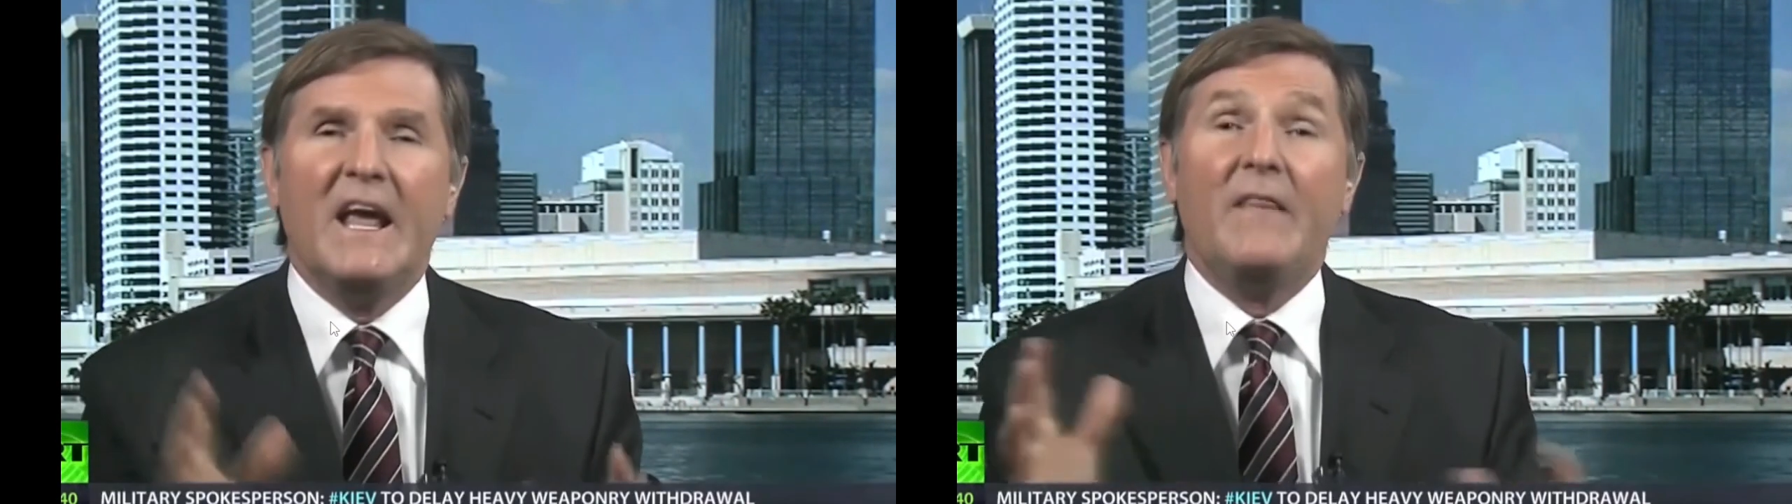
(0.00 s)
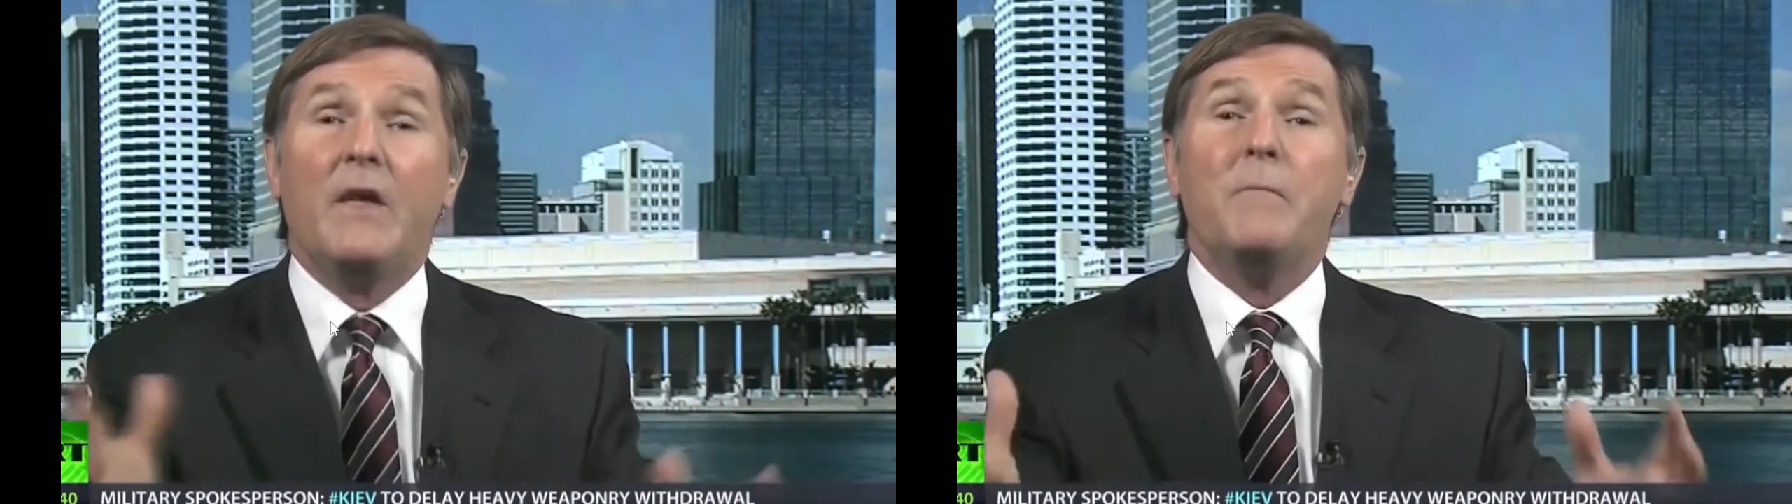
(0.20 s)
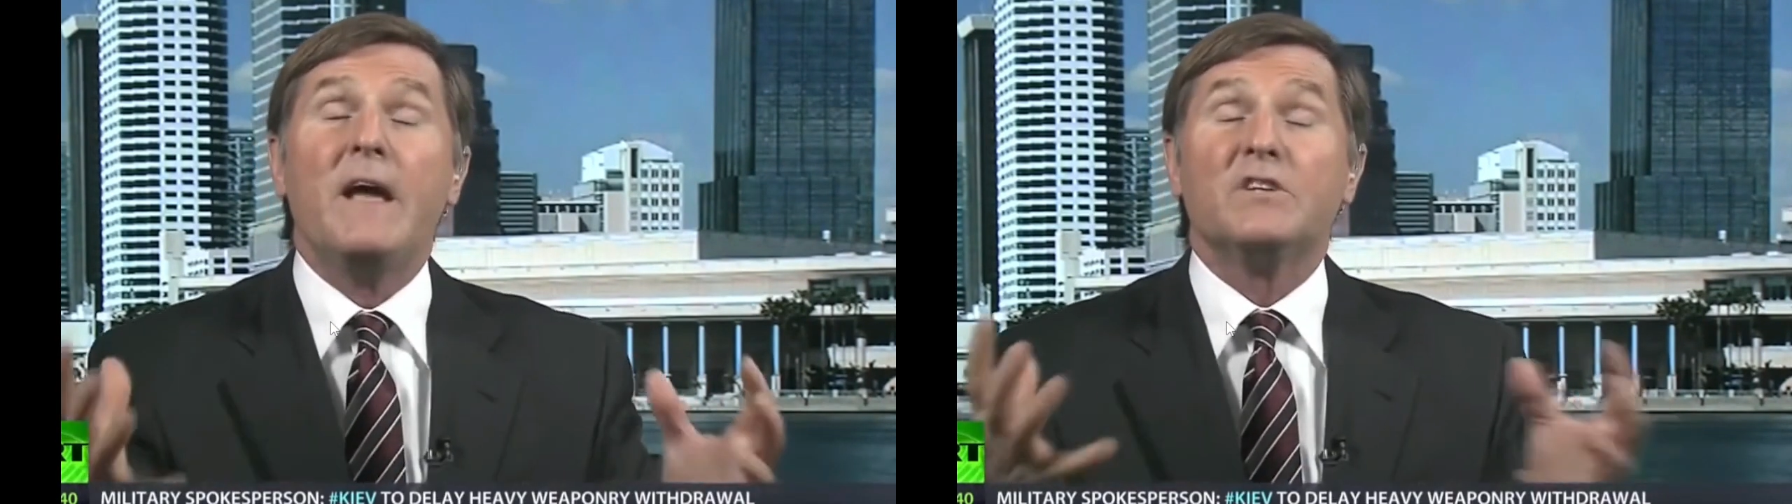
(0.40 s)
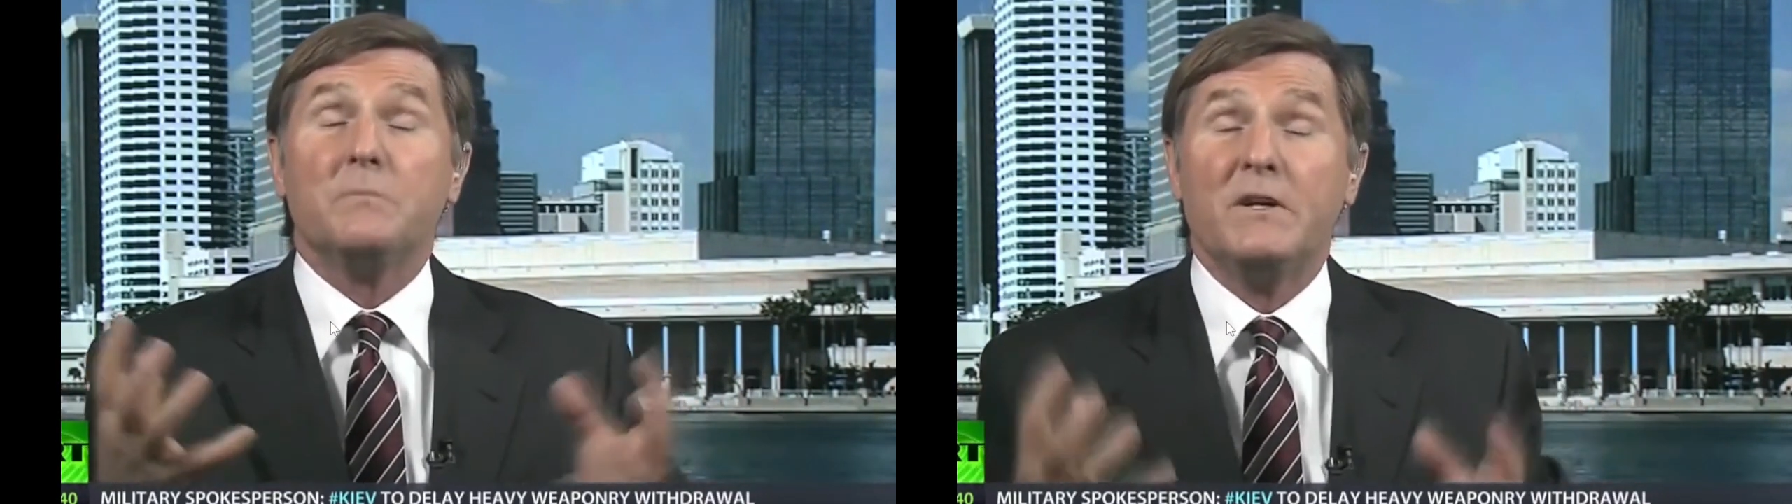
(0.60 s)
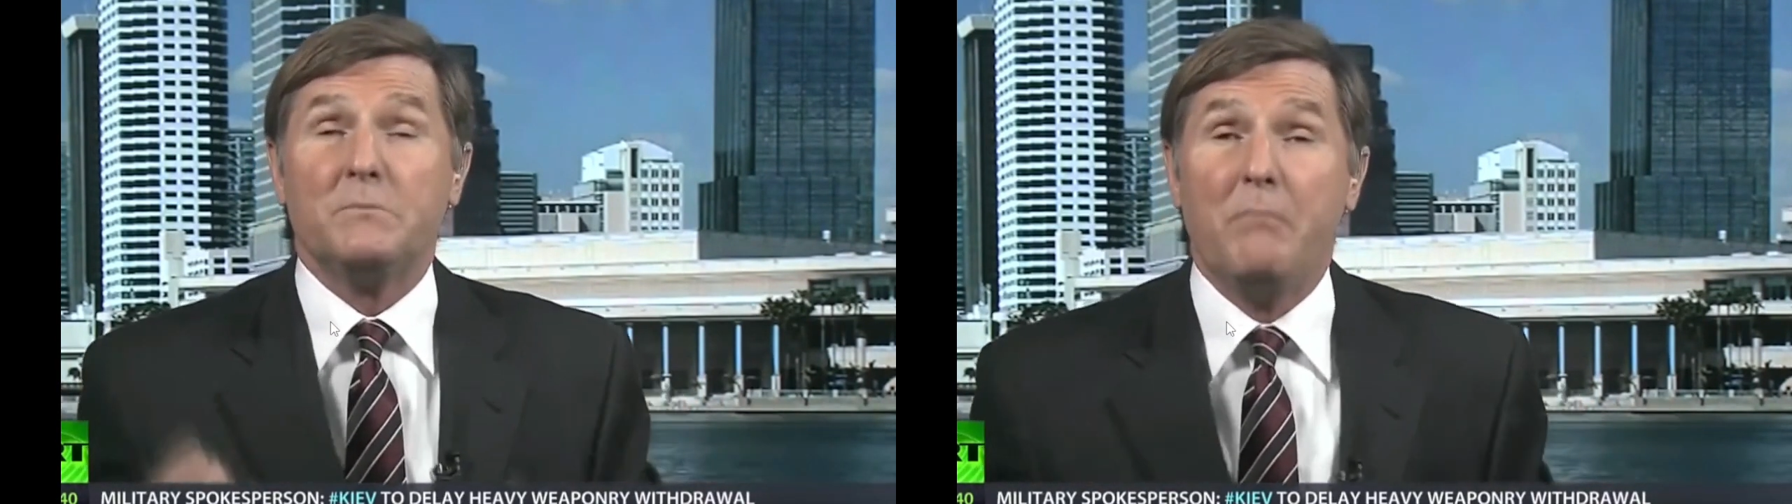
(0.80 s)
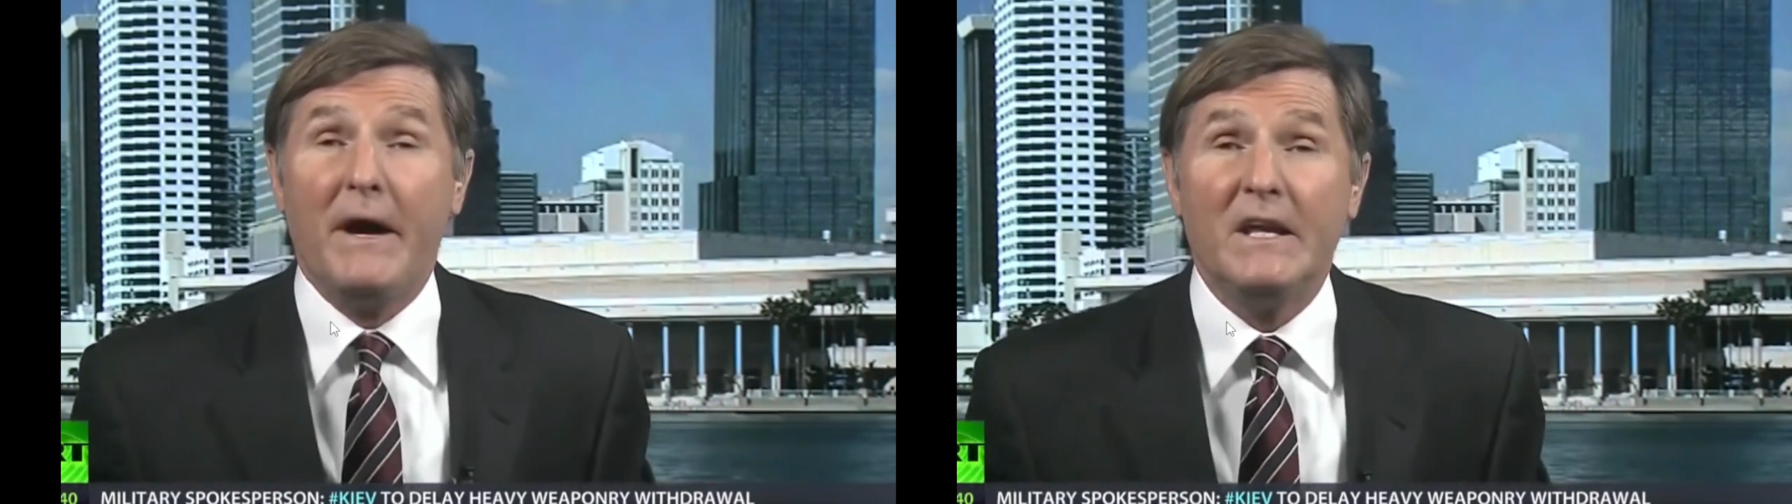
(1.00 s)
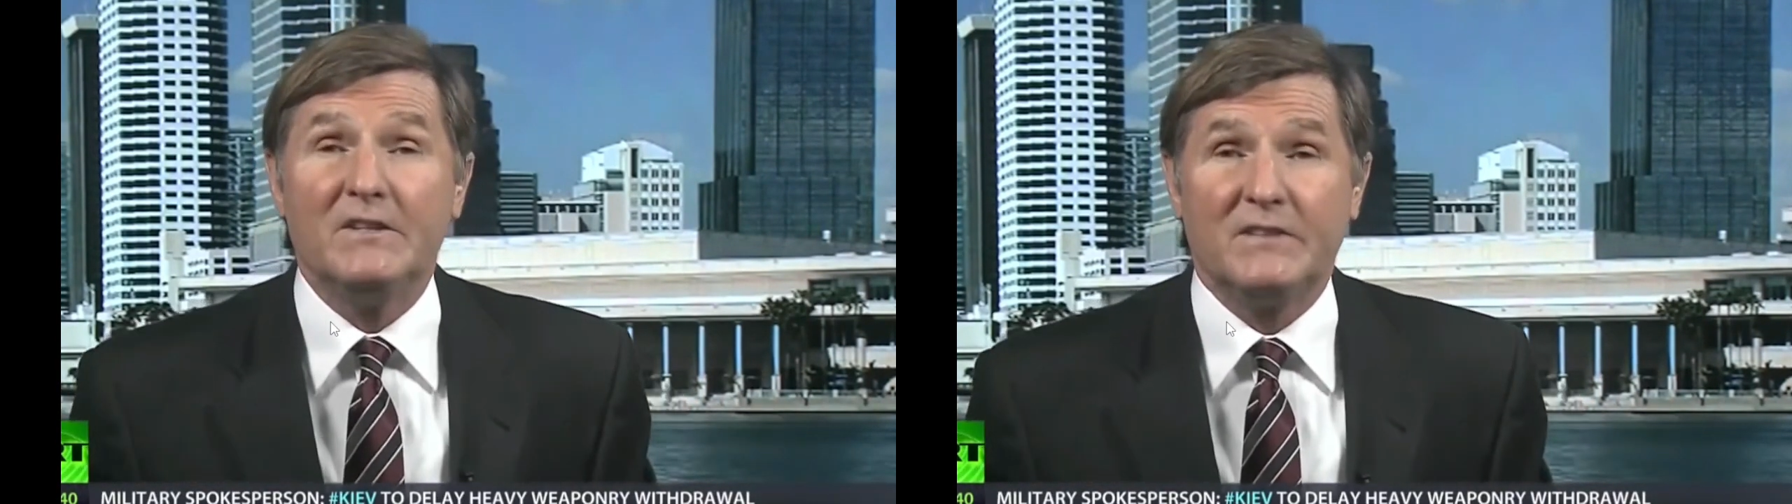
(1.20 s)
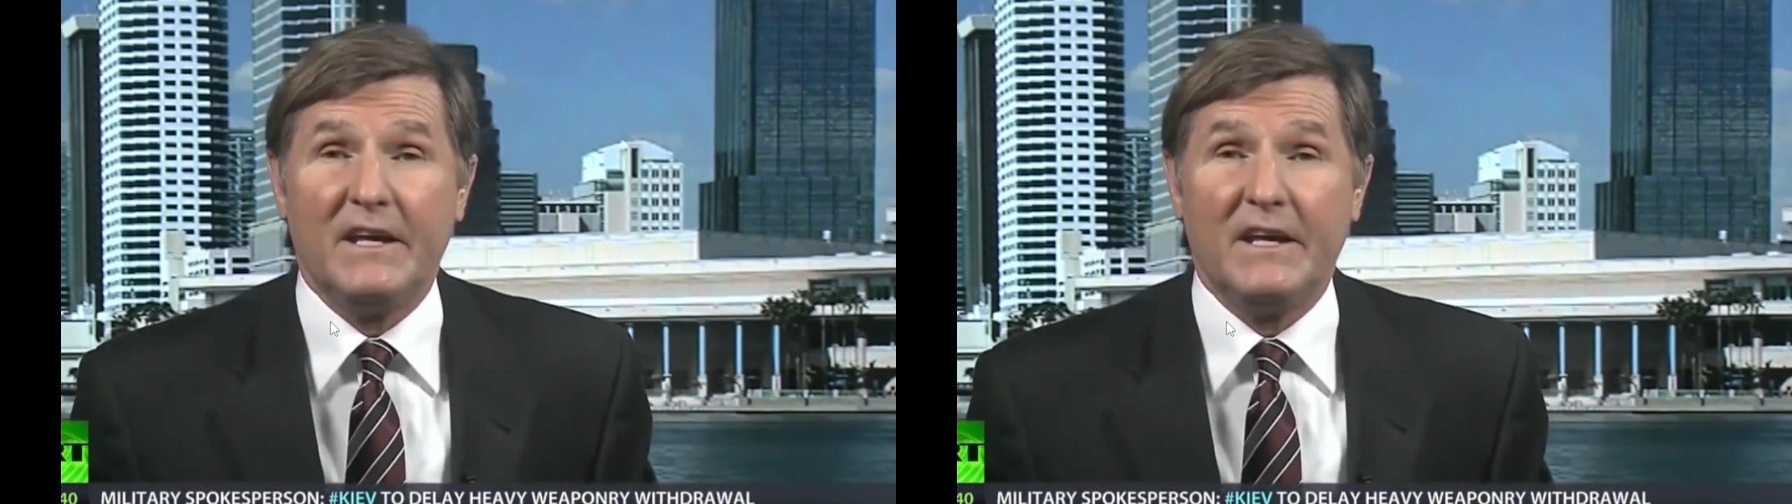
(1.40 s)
and they make as much money as